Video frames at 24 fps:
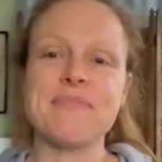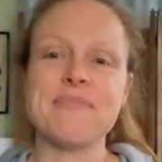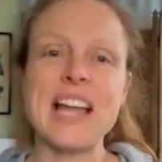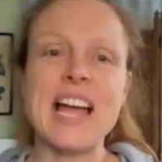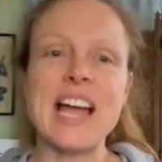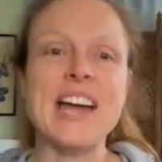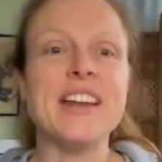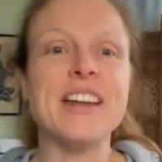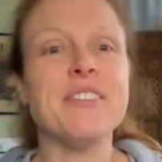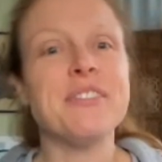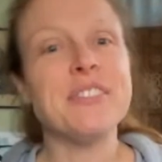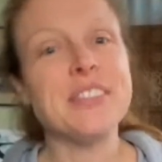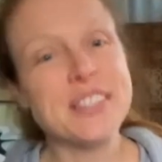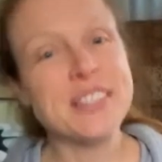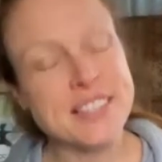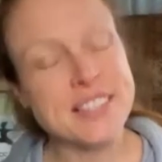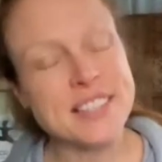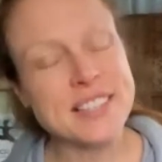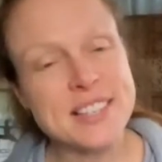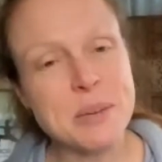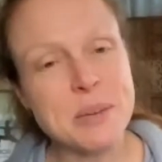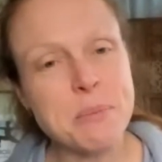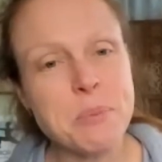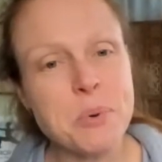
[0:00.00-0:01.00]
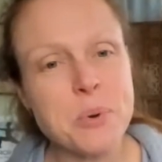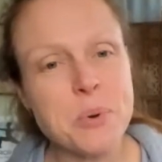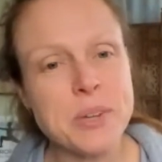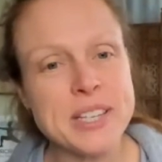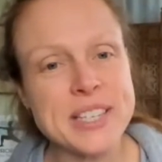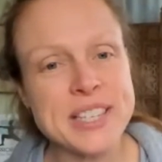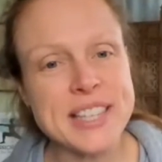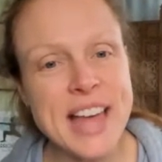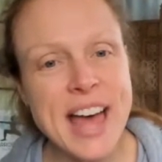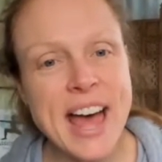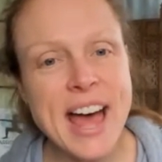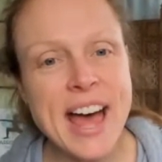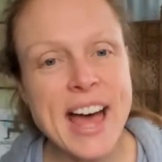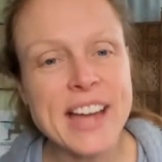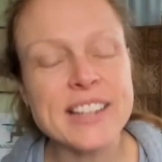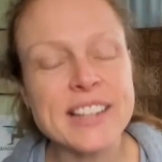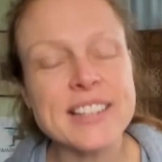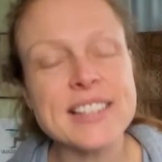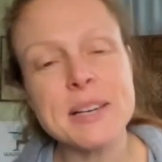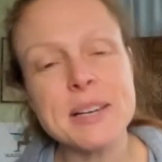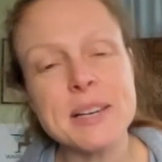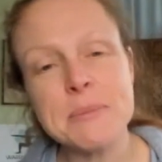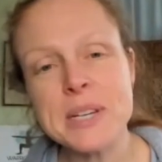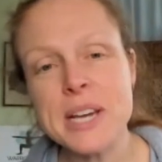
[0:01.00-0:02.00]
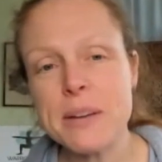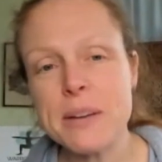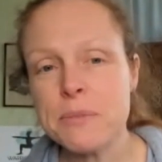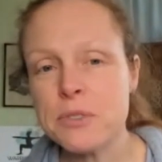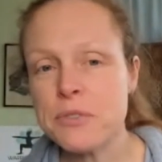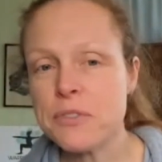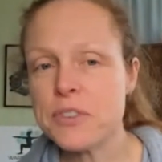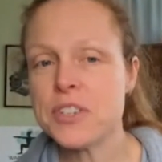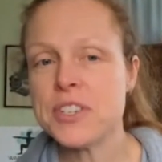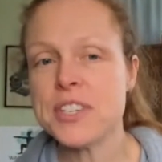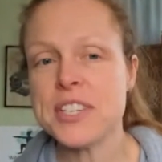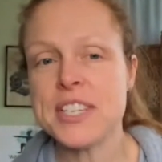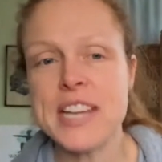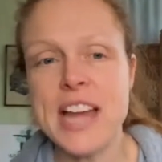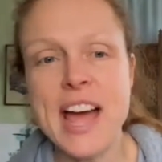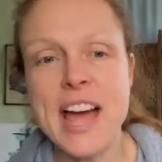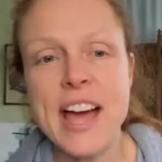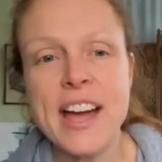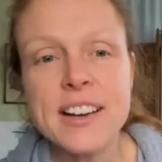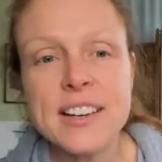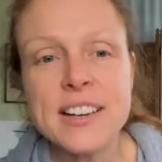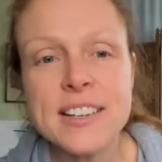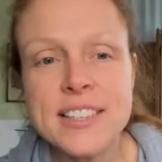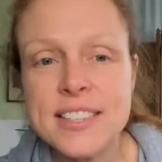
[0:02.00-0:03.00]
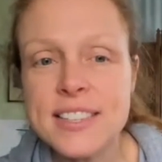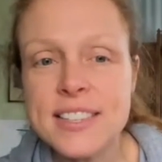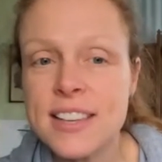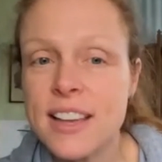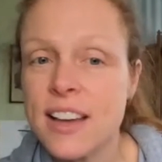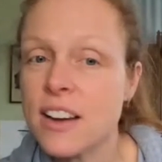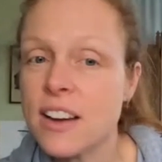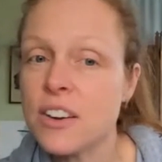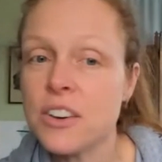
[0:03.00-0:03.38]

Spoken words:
And if it's as simple as that, sometimes for snacks,